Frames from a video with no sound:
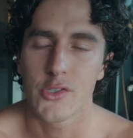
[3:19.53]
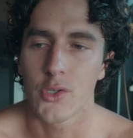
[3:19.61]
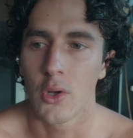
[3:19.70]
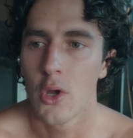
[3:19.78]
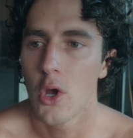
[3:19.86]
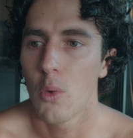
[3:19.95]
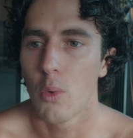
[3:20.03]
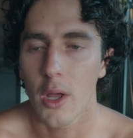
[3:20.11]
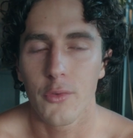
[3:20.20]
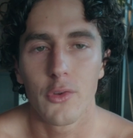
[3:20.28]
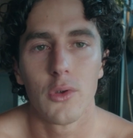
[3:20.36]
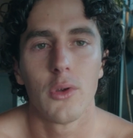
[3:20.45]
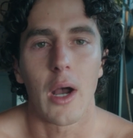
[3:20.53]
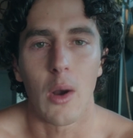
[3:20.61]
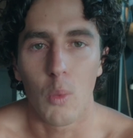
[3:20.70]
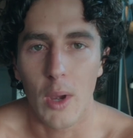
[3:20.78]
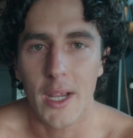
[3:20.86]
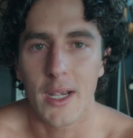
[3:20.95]
So what I'll do, I'll
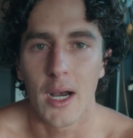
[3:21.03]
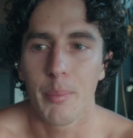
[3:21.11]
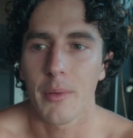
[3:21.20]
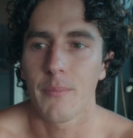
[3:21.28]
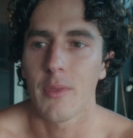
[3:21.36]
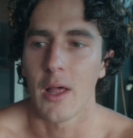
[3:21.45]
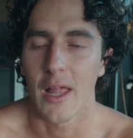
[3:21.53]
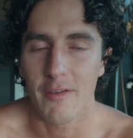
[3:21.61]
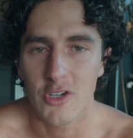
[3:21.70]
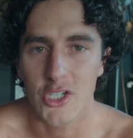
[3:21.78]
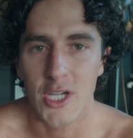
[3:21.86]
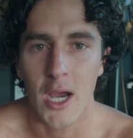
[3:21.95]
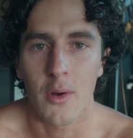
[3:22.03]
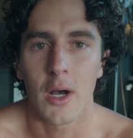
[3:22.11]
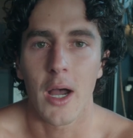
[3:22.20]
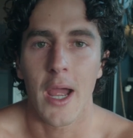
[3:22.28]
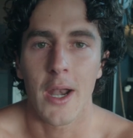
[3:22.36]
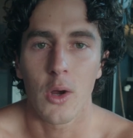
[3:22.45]
wake up, I'll have a
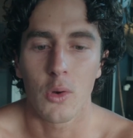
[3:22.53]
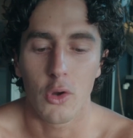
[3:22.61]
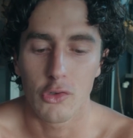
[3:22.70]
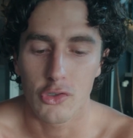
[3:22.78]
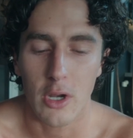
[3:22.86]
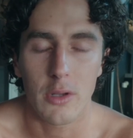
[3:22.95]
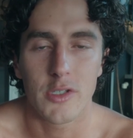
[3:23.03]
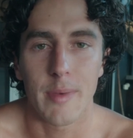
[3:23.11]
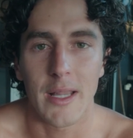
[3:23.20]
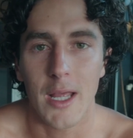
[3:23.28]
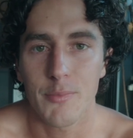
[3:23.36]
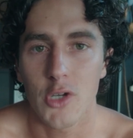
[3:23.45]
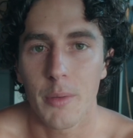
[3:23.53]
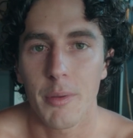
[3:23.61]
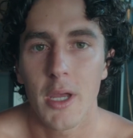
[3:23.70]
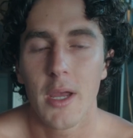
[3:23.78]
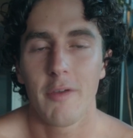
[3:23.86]
shower, and I'll go straight onto my laptop.